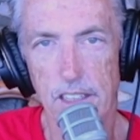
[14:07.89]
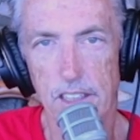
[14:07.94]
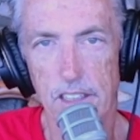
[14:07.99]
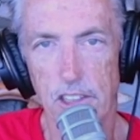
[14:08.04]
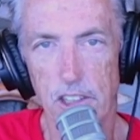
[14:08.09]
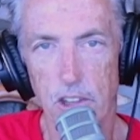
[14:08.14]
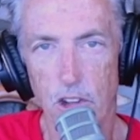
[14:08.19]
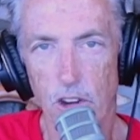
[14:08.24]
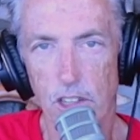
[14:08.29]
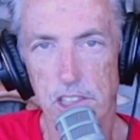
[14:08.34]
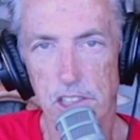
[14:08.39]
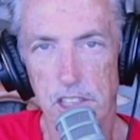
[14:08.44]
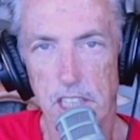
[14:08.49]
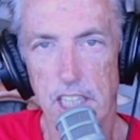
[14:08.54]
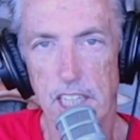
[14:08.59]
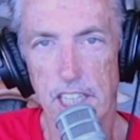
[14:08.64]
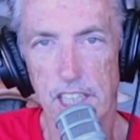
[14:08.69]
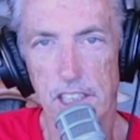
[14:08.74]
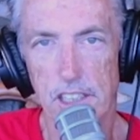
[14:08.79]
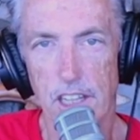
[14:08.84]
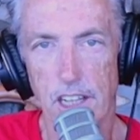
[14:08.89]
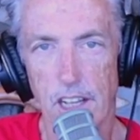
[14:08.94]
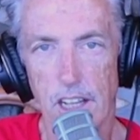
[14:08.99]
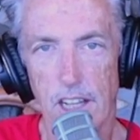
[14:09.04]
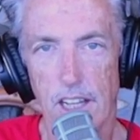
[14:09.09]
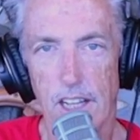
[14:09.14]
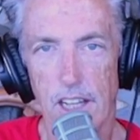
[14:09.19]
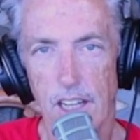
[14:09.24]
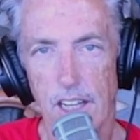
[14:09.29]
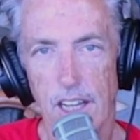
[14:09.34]
and New York City and
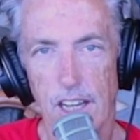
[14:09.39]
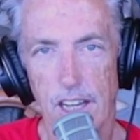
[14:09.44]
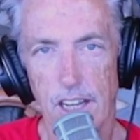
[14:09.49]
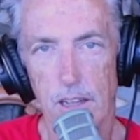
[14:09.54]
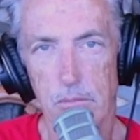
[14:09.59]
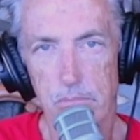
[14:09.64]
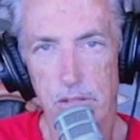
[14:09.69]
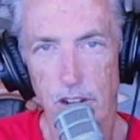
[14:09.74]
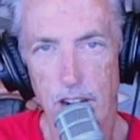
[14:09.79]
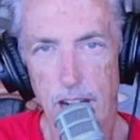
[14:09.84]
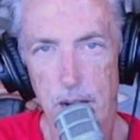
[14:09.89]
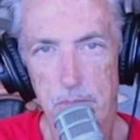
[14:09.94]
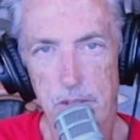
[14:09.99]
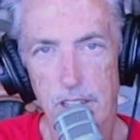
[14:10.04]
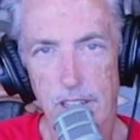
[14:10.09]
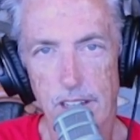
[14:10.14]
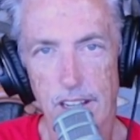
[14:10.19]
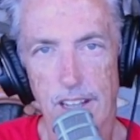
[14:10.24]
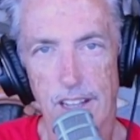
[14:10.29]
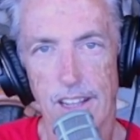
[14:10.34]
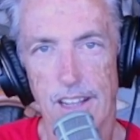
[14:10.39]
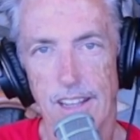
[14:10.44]
uh, proper,